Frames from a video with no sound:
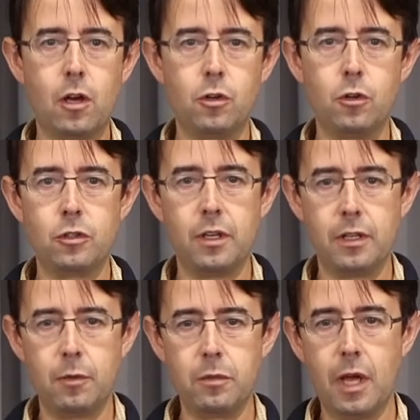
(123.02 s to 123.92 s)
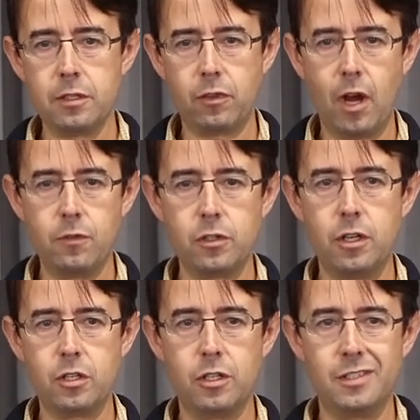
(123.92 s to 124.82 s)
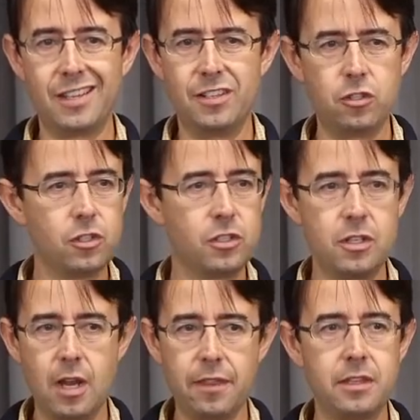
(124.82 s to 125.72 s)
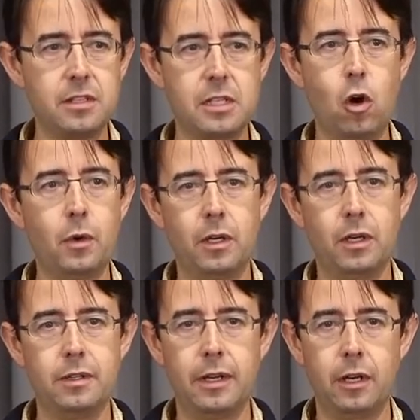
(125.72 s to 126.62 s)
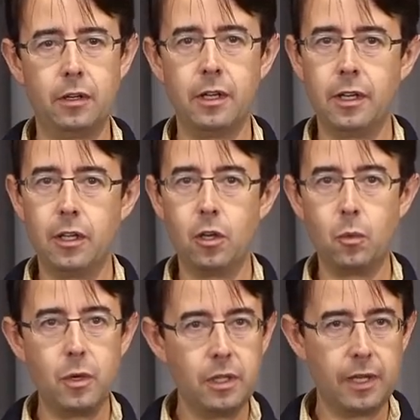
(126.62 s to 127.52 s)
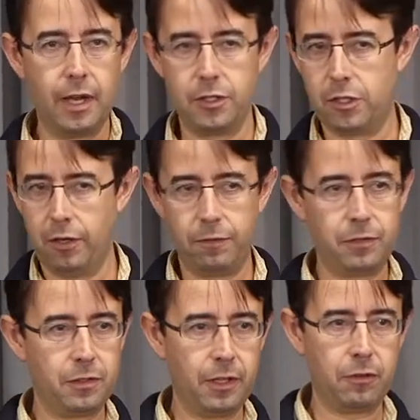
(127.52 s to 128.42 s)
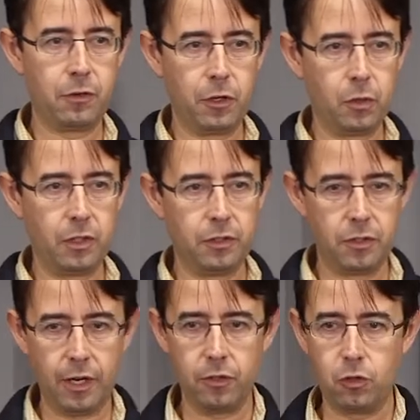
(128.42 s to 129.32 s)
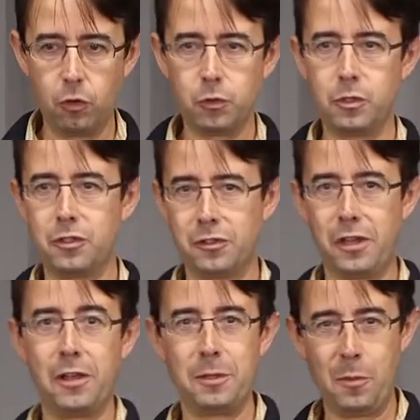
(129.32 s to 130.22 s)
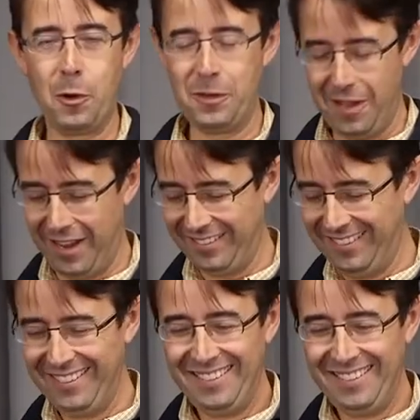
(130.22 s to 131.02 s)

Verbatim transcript: out or you're sending up lots of conversations and just nothing's going on there, you really got to shift like very quickly. You're not gonna, don't switch to scaling mode yet.